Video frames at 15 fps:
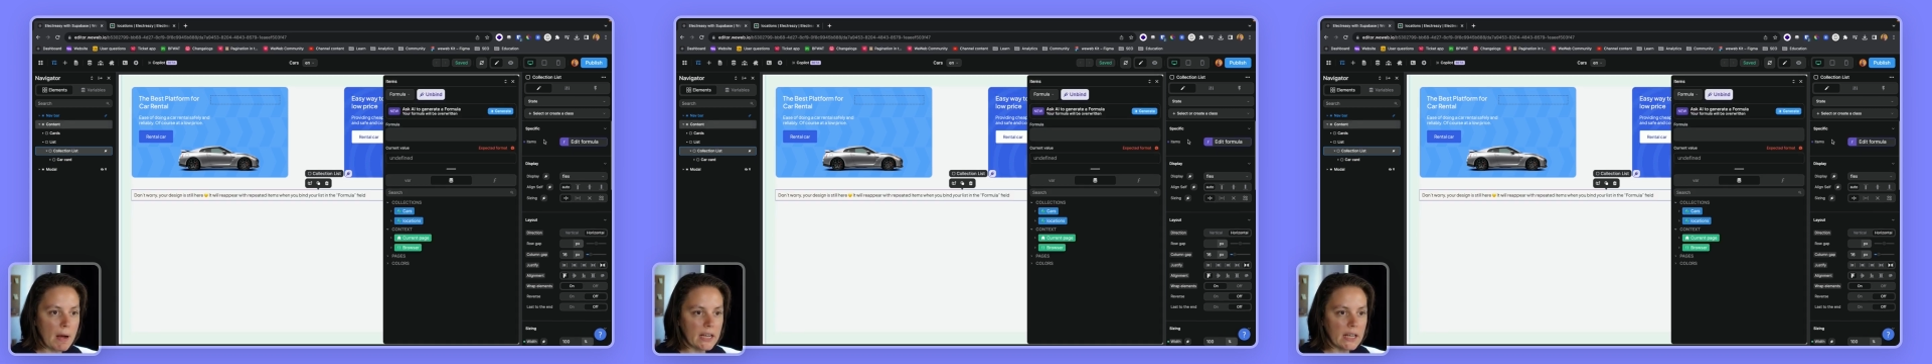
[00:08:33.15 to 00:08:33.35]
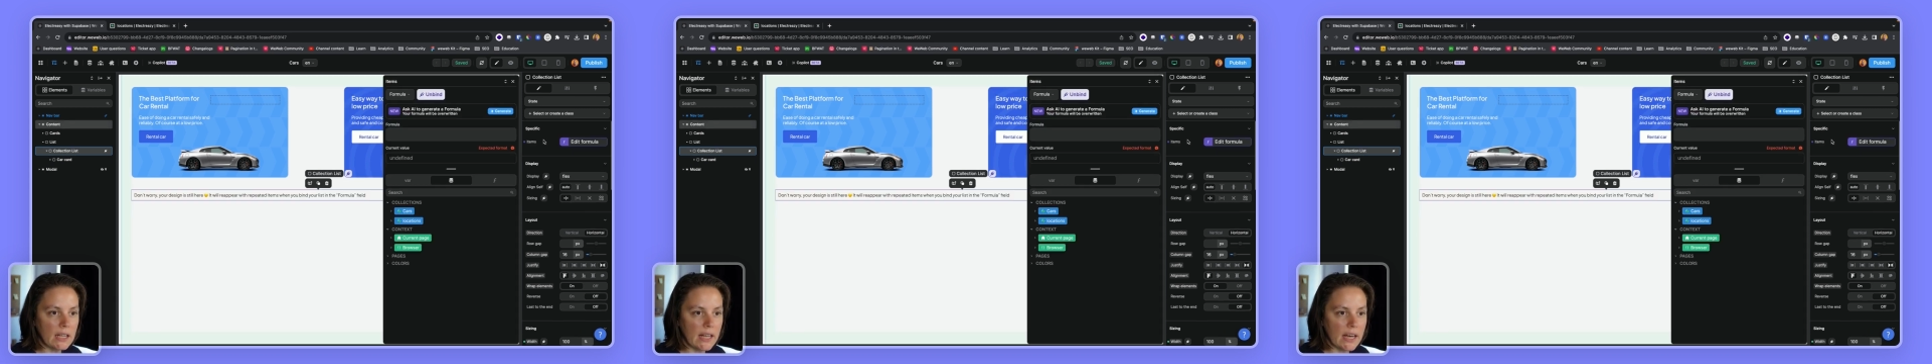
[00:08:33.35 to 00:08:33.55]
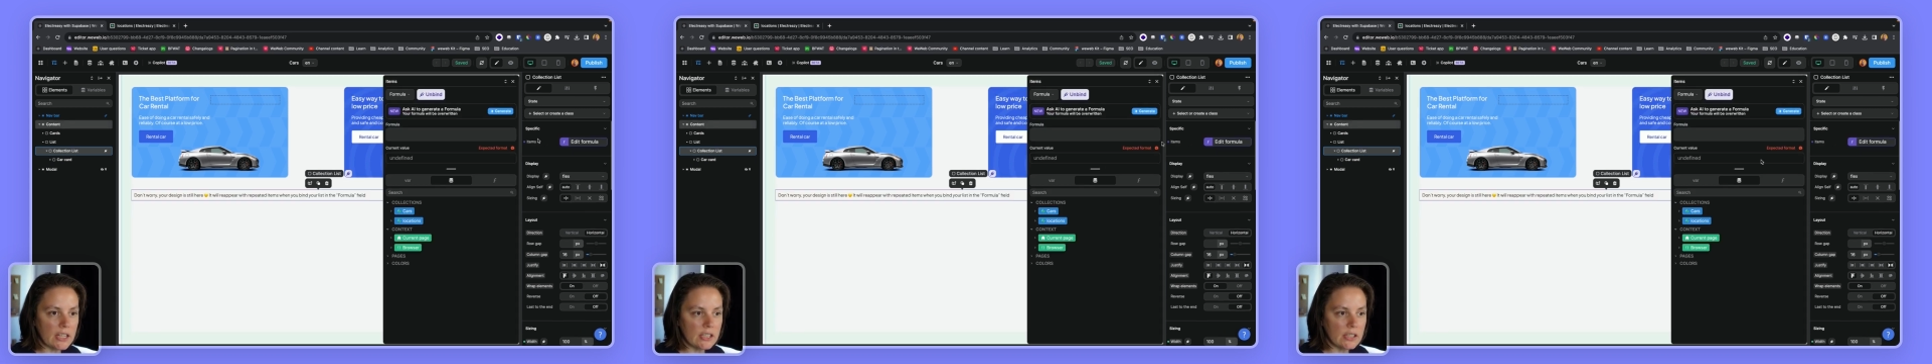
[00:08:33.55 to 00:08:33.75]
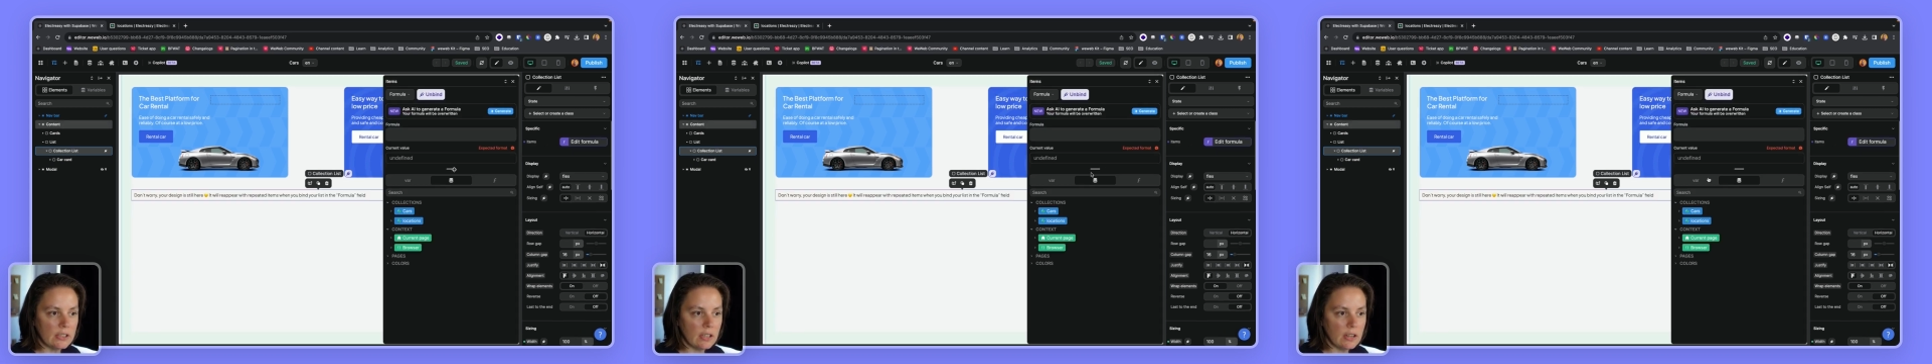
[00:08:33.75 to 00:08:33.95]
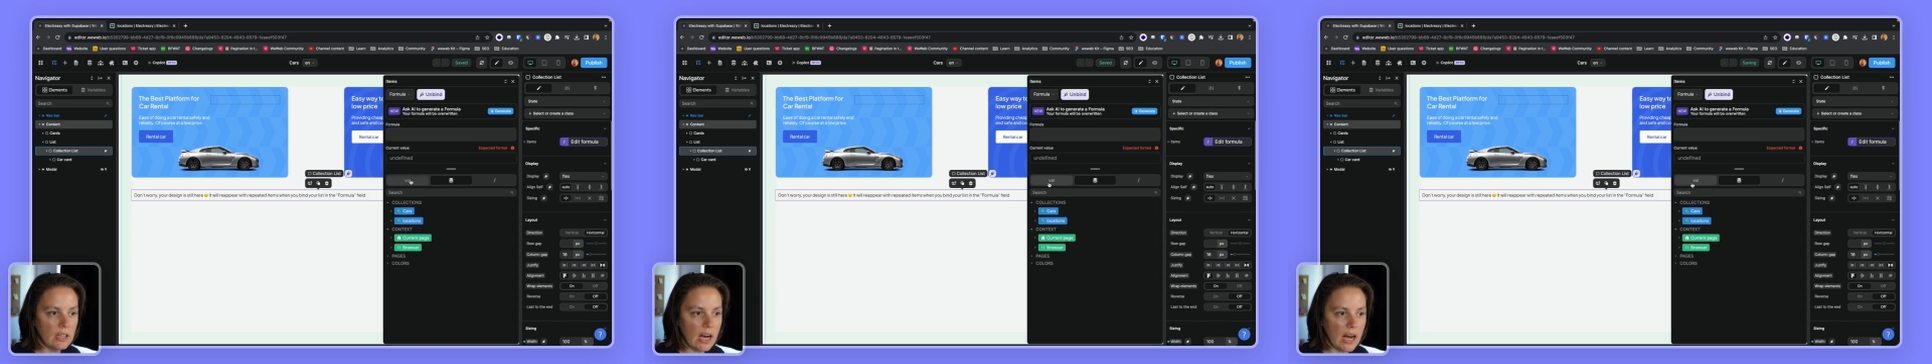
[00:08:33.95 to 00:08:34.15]
collection
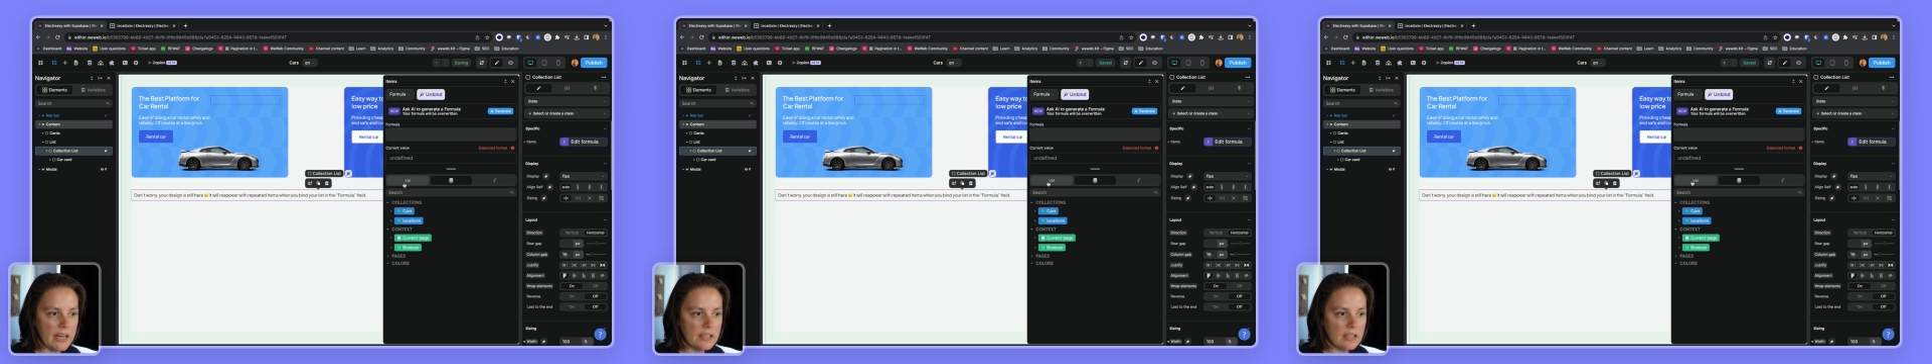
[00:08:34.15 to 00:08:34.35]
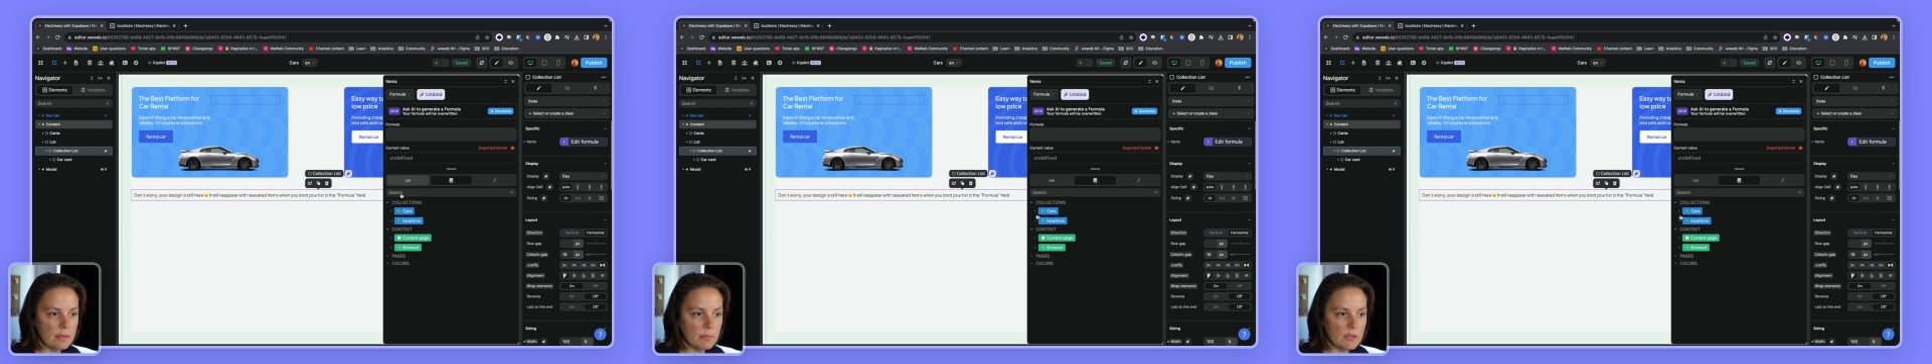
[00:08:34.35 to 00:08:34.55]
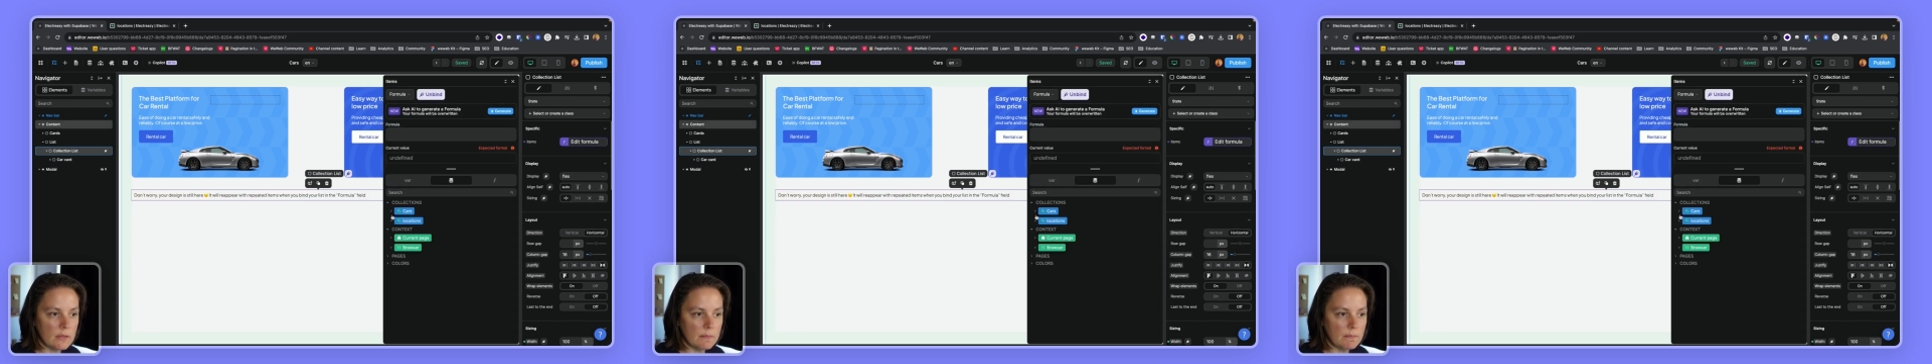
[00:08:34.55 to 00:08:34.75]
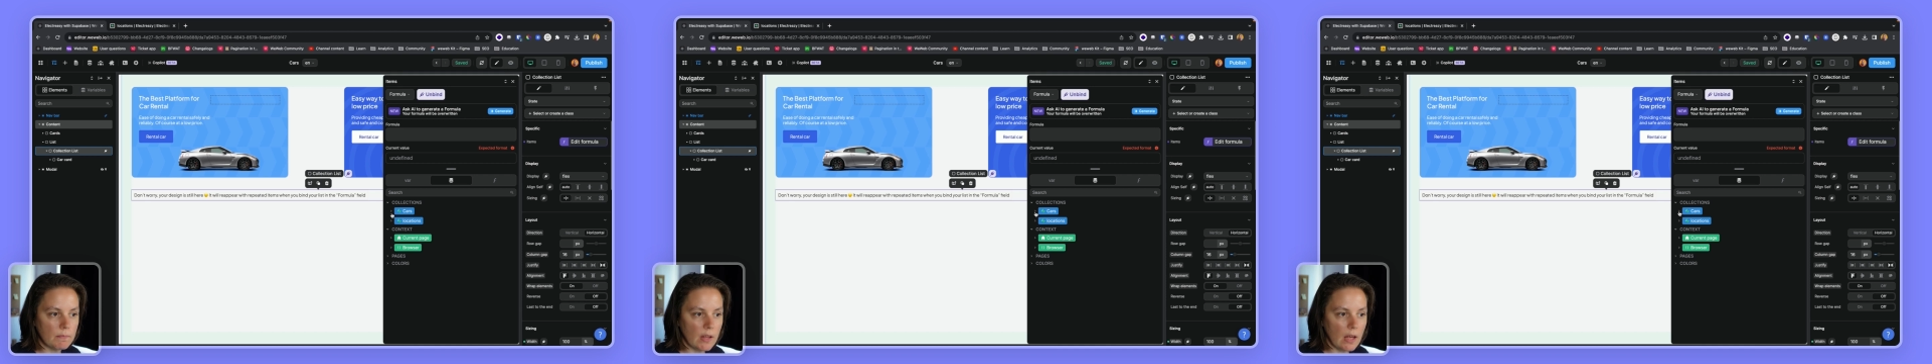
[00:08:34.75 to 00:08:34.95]
to the items.